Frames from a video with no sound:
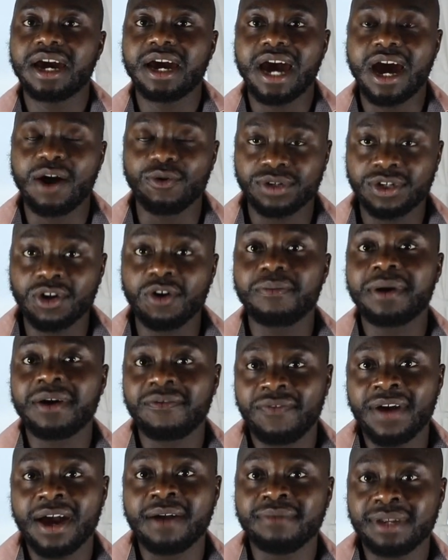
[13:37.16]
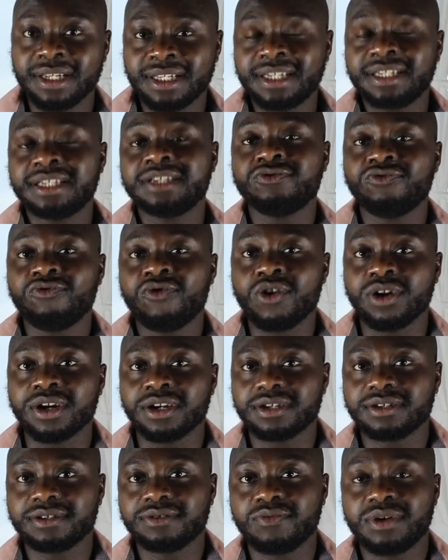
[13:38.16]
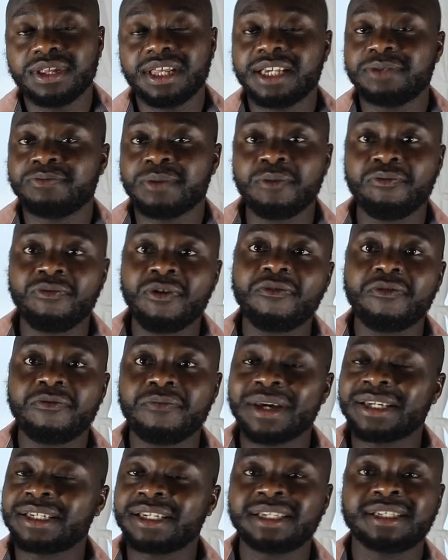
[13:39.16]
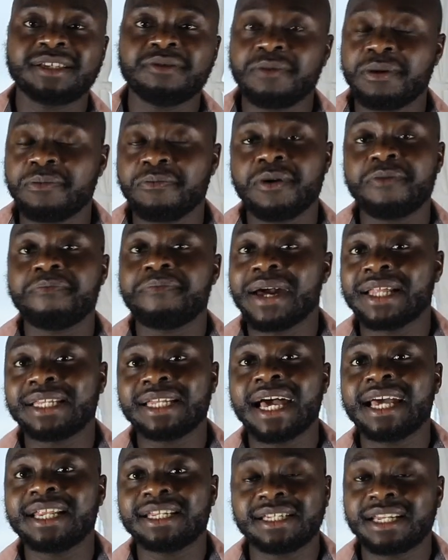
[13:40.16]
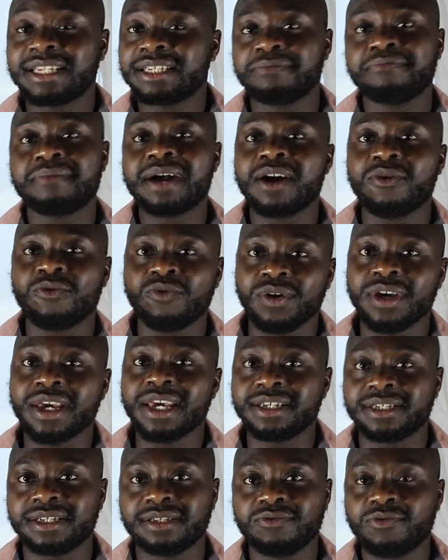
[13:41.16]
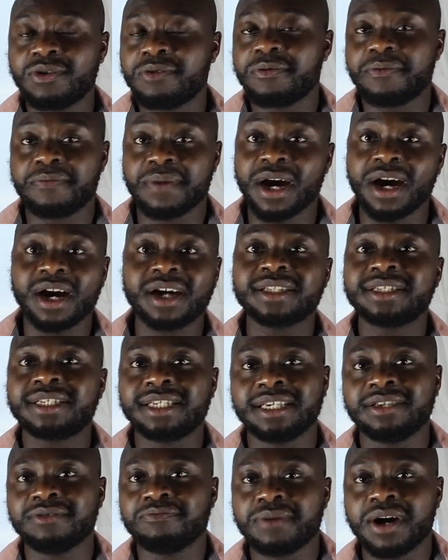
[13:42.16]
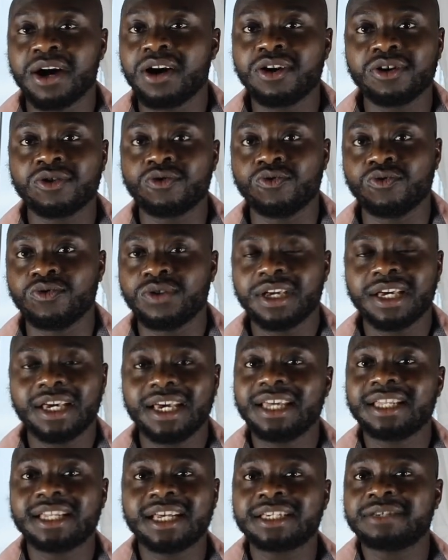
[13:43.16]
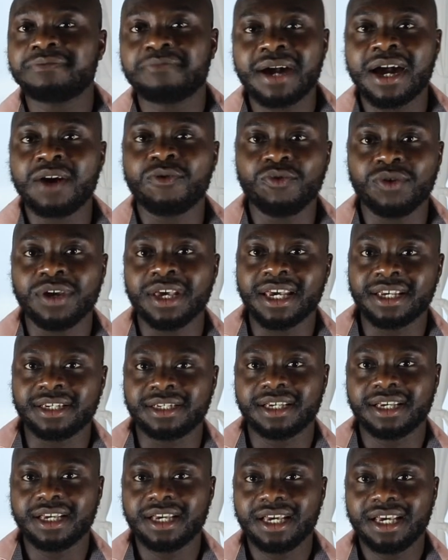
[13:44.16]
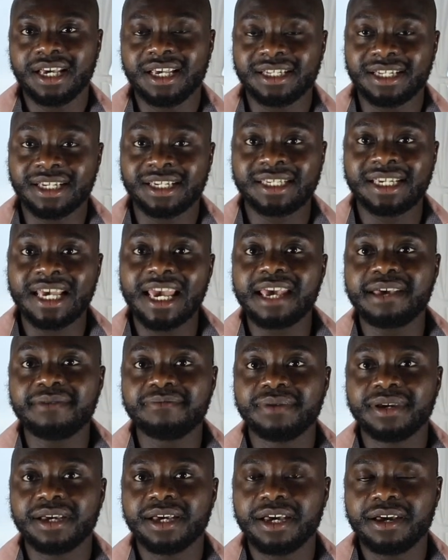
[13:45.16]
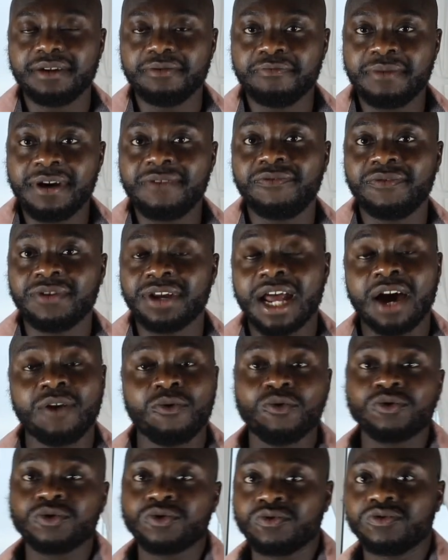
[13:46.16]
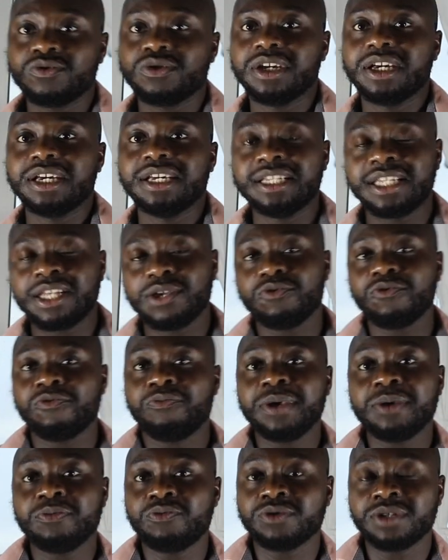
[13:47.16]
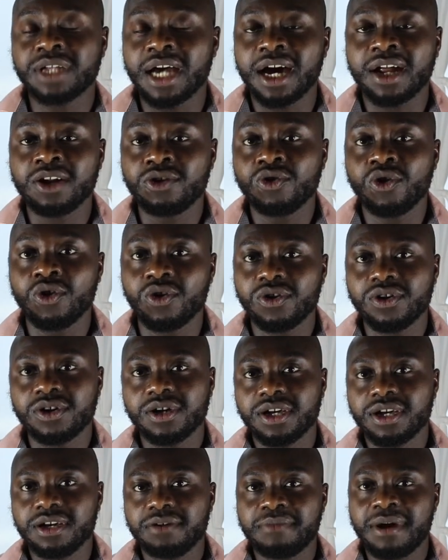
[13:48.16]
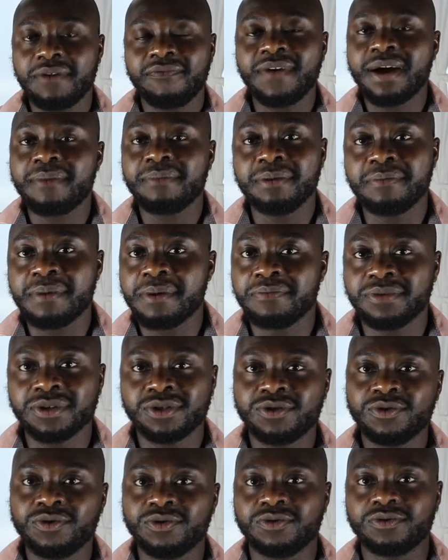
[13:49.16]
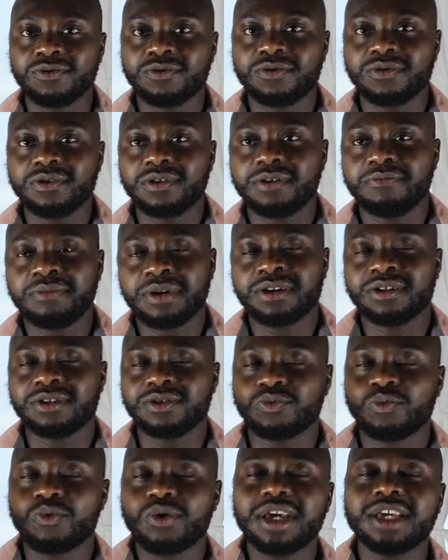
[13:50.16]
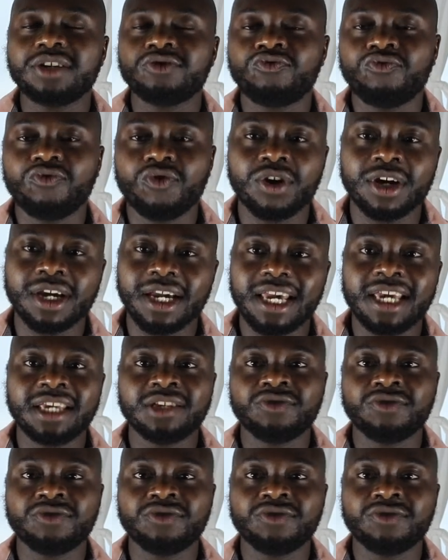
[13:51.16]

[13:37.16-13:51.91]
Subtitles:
I will tell my family this is wrong. Whether it's my brother, my sister, my mom, my dad, it doesn't matter who it is. Whether my auntie, my uncle, it doesn't matter who it is. It's the same method I also deal with people that are not my family members too. Because what is wrong